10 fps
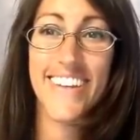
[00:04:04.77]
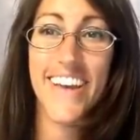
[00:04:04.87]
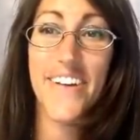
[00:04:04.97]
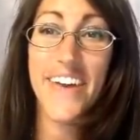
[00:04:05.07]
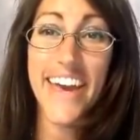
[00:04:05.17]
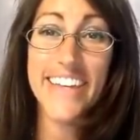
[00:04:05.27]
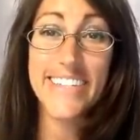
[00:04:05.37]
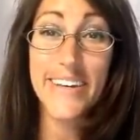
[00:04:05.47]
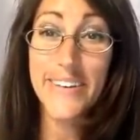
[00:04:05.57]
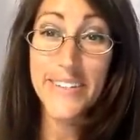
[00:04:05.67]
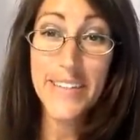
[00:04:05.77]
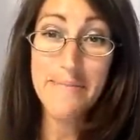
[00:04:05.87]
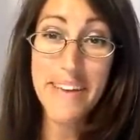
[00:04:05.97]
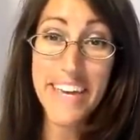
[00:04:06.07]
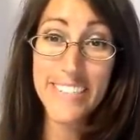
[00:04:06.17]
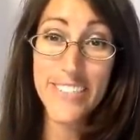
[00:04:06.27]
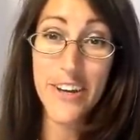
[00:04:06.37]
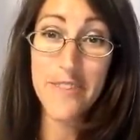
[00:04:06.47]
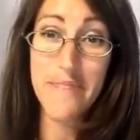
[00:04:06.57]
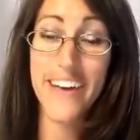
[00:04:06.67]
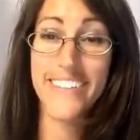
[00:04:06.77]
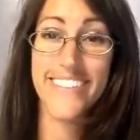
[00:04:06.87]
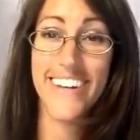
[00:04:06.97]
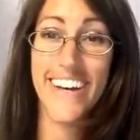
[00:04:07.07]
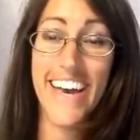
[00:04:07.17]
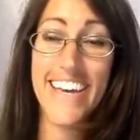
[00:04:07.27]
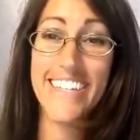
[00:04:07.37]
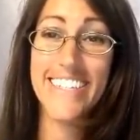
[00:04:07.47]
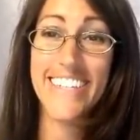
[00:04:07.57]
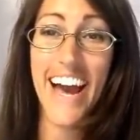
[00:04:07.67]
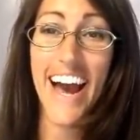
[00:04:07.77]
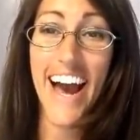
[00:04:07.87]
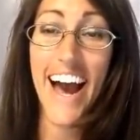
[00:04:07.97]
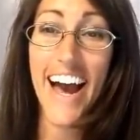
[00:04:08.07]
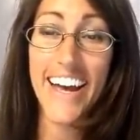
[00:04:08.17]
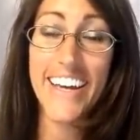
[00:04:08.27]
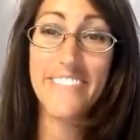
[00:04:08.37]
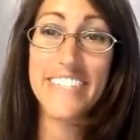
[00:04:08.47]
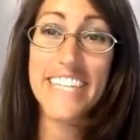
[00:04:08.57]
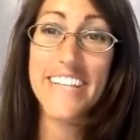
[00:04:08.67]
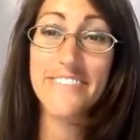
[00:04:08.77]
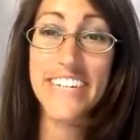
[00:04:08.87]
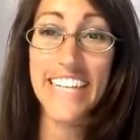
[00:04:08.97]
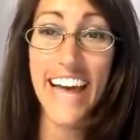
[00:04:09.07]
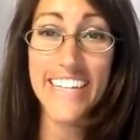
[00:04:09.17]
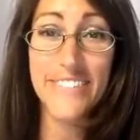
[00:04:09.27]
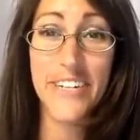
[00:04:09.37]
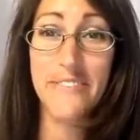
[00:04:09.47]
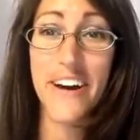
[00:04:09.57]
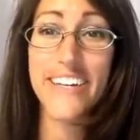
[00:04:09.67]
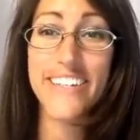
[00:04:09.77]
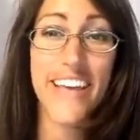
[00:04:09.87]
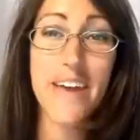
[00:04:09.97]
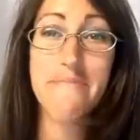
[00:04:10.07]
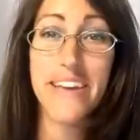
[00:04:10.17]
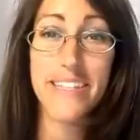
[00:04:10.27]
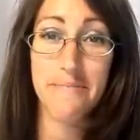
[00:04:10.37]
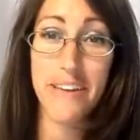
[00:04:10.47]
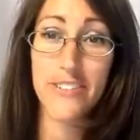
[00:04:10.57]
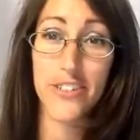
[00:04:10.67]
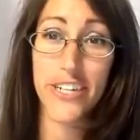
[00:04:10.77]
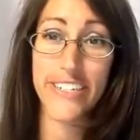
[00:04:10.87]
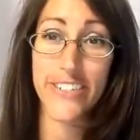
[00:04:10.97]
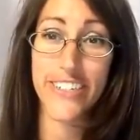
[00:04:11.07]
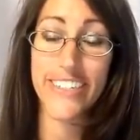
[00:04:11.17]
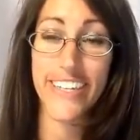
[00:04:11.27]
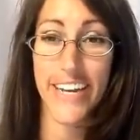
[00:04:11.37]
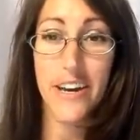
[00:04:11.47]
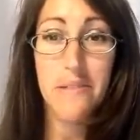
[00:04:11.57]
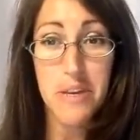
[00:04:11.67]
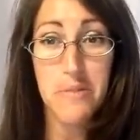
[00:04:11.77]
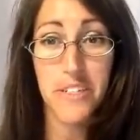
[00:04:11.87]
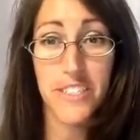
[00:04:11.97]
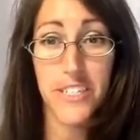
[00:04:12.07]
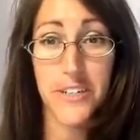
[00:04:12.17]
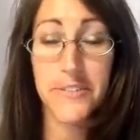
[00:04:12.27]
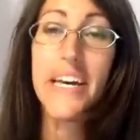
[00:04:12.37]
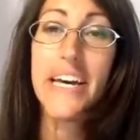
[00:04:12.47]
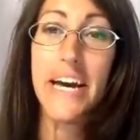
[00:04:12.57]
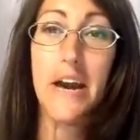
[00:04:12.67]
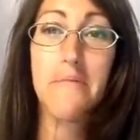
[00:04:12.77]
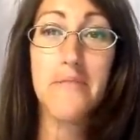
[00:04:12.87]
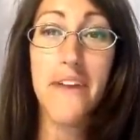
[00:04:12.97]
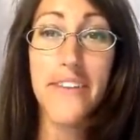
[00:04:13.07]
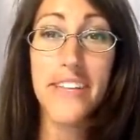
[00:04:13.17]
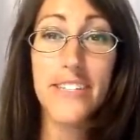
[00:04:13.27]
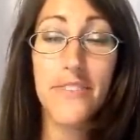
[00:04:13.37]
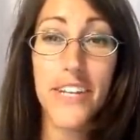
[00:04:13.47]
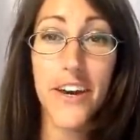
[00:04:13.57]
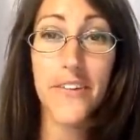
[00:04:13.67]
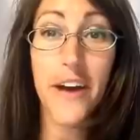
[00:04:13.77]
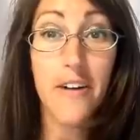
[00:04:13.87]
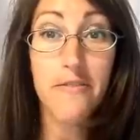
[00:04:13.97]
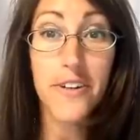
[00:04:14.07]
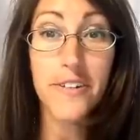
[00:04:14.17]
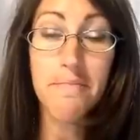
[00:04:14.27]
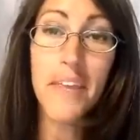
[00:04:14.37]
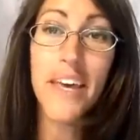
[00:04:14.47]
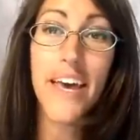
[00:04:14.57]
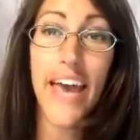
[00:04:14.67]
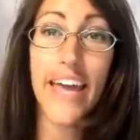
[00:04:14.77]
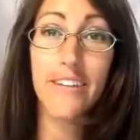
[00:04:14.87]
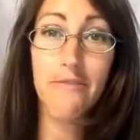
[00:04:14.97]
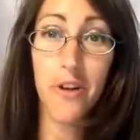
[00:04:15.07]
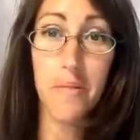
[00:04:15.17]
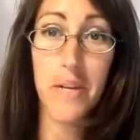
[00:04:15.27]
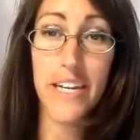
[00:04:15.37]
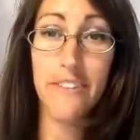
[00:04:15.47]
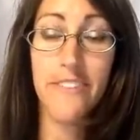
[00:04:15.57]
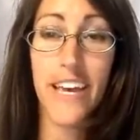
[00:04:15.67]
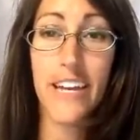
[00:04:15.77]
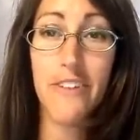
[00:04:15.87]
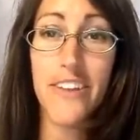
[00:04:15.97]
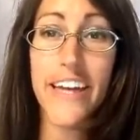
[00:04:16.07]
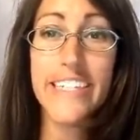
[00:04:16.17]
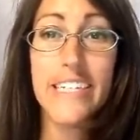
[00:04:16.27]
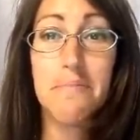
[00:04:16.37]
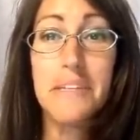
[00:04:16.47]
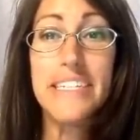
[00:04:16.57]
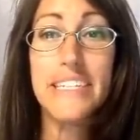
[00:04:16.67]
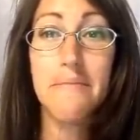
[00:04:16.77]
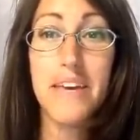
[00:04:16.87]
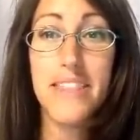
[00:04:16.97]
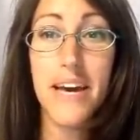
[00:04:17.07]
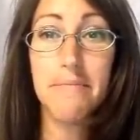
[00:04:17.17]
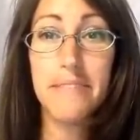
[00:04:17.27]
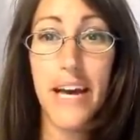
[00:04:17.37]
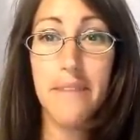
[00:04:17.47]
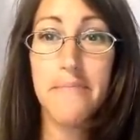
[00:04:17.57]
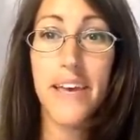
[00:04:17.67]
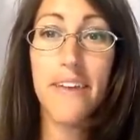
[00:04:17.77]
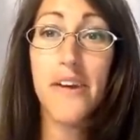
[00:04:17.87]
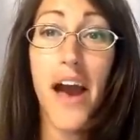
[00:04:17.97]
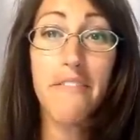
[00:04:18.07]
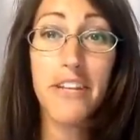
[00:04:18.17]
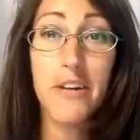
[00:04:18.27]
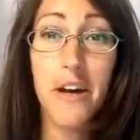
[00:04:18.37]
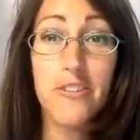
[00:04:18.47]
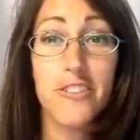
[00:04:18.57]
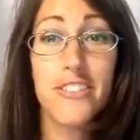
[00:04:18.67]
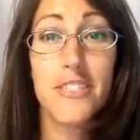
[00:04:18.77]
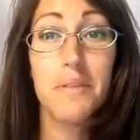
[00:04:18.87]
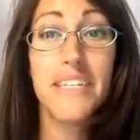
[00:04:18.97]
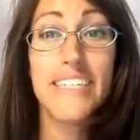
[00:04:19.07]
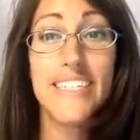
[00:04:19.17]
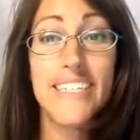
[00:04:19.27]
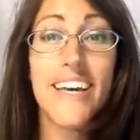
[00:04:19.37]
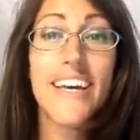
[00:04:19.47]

Okay, so you saw my angioma, and once I realized what it was, I made some major changes, and I hope you will too. I hope you found this video helpful and informative, and if you liked it, please give me a thumbs up. If you have any questions, please